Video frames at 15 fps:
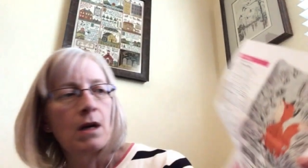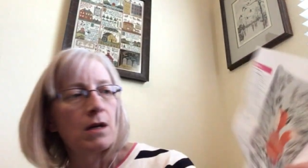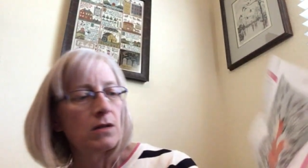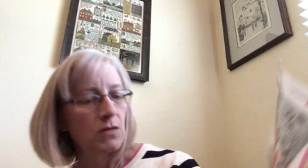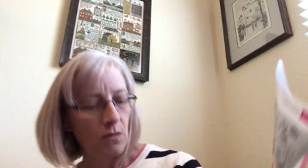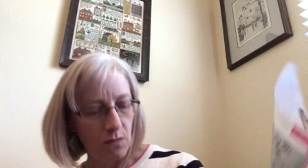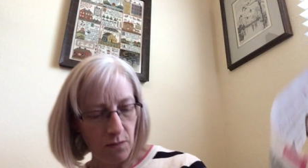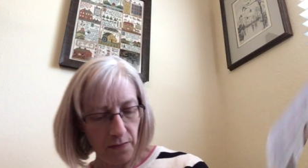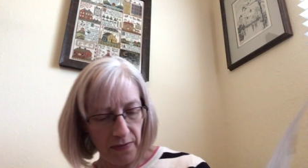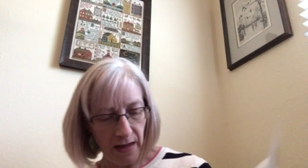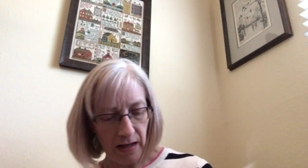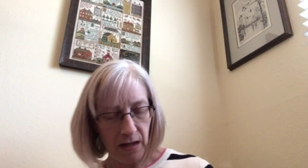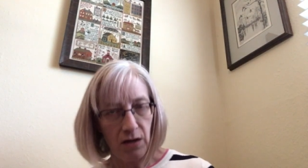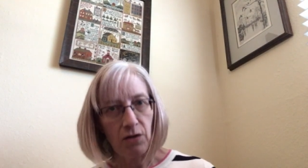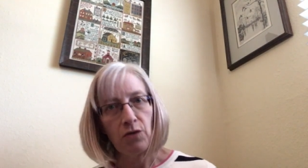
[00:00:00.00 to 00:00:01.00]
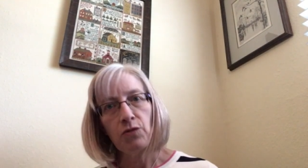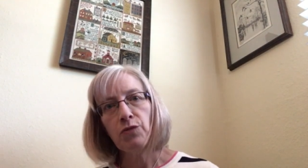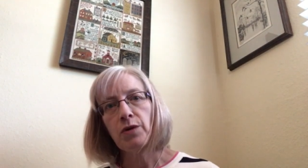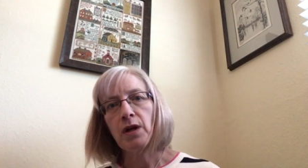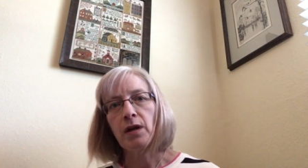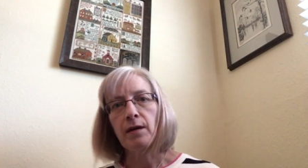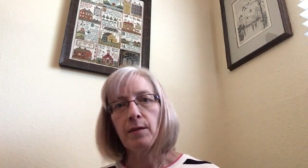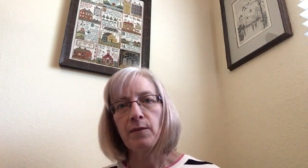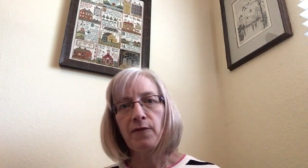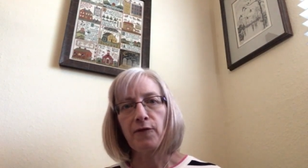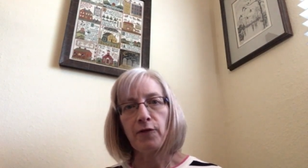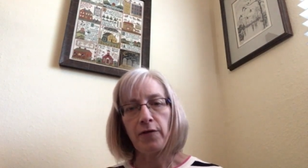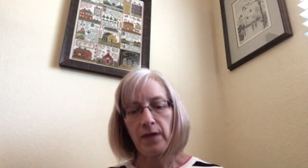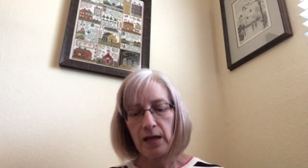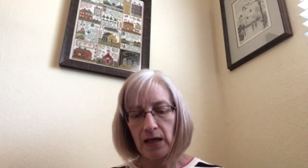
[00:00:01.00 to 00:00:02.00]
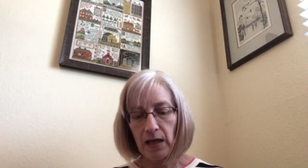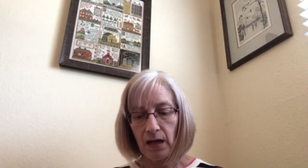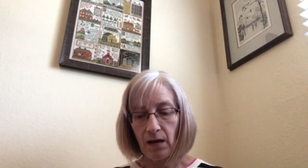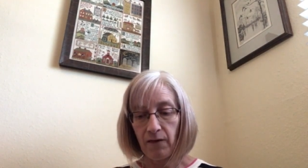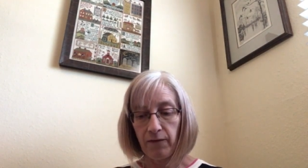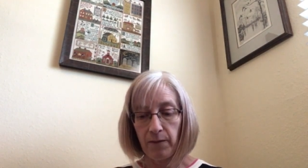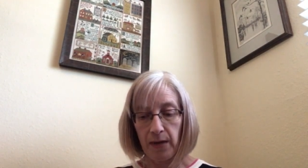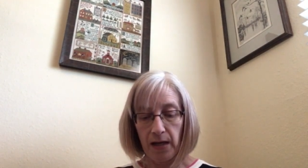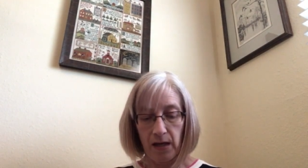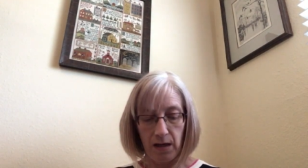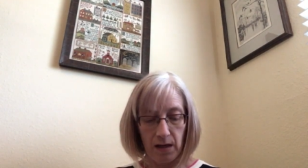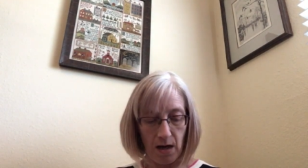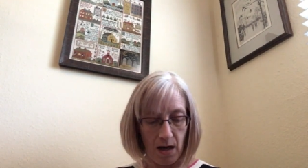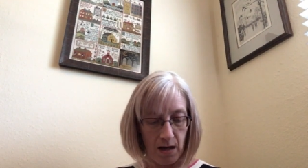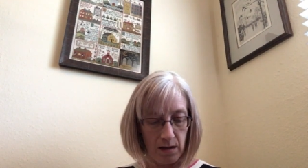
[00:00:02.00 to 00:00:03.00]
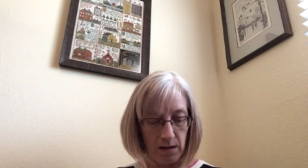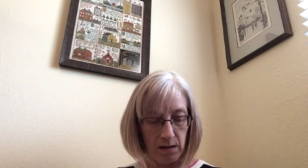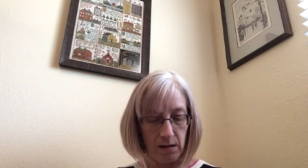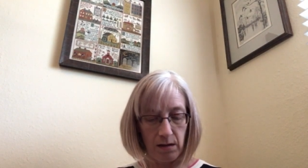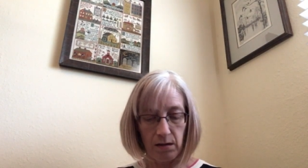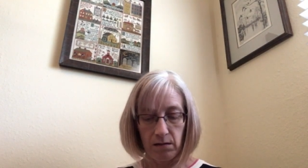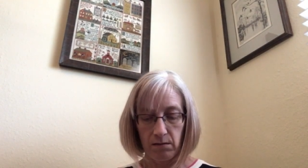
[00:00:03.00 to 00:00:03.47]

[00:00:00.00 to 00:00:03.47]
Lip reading: So thank you, Kim, for thinking of me and